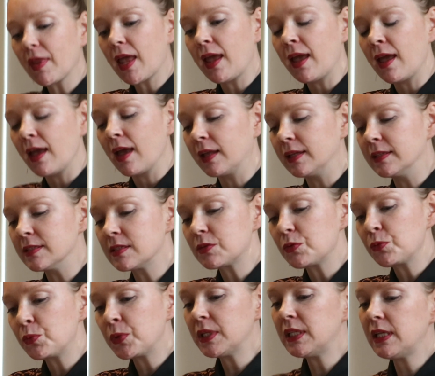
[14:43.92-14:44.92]
and
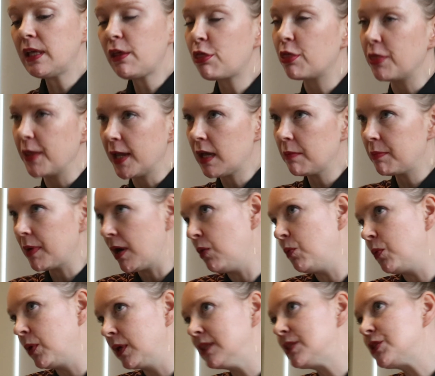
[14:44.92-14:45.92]
really think
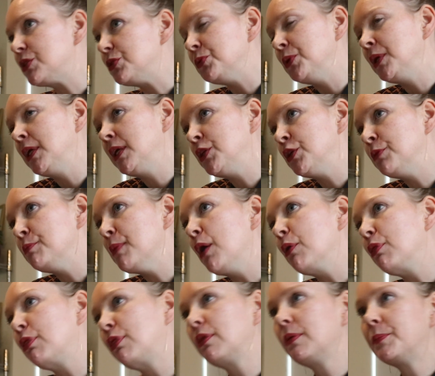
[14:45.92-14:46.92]
about what it's doing in your
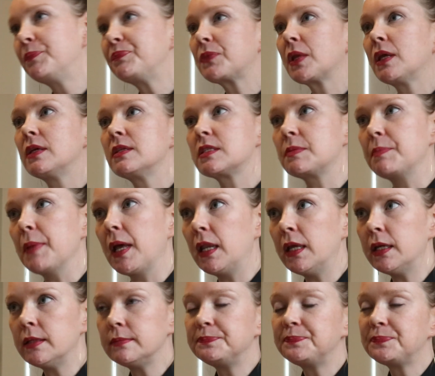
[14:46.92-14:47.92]
mouth. Smell
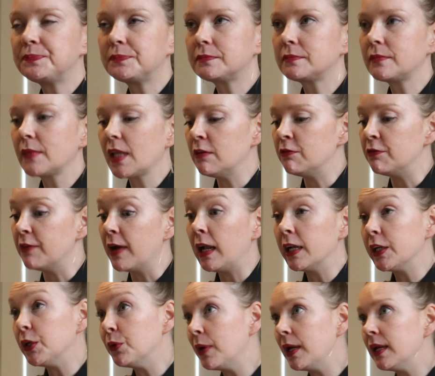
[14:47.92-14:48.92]
it,
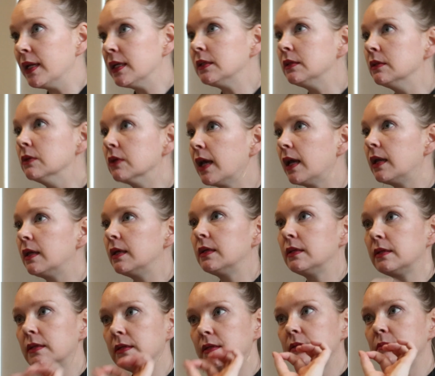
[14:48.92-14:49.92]
evaluate it, look at
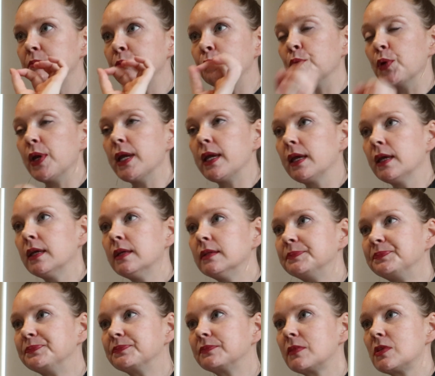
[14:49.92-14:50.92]
it, break it.
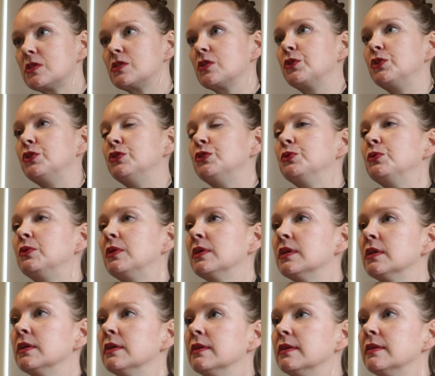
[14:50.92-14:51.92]
So you do
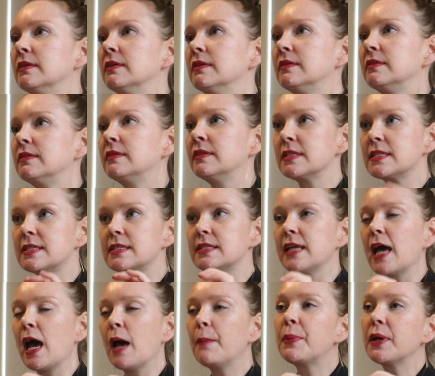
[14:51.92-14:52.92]
the
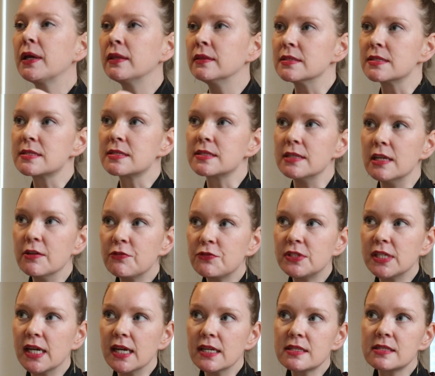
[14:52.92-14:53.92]
snap and the sniff
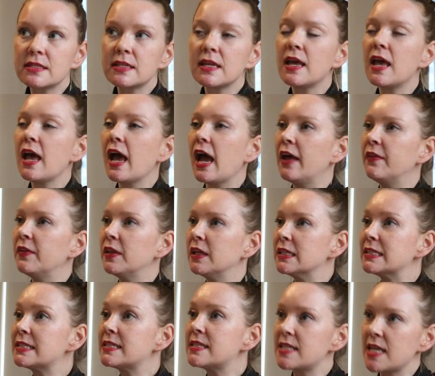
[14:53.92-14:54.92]
test, and
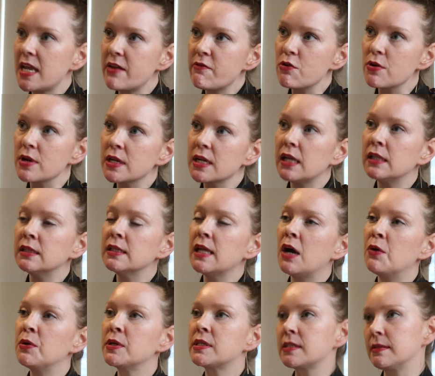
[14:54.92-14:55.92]
then savor it.
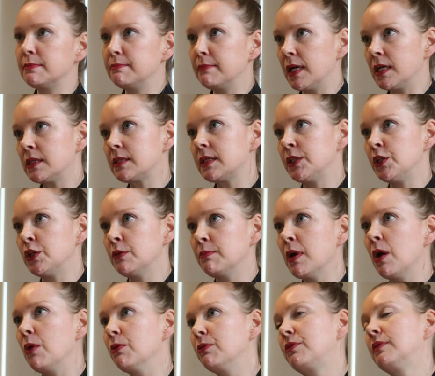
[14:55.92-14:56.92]
Allow it to melt in your
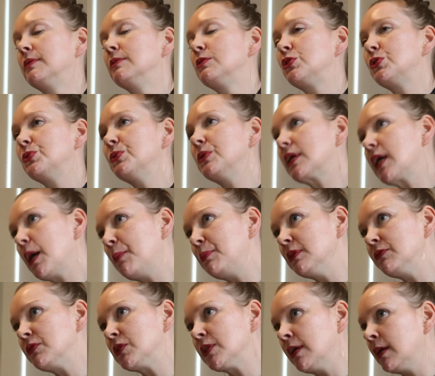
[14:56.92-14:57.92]
mouth. Chew it a
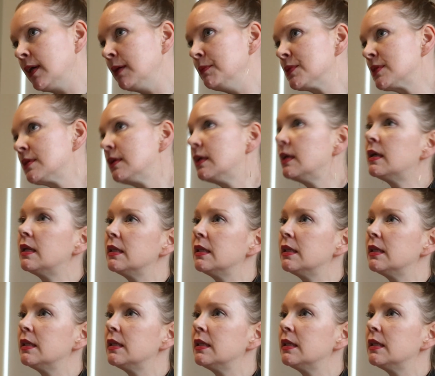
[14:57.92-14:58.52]
couple of times.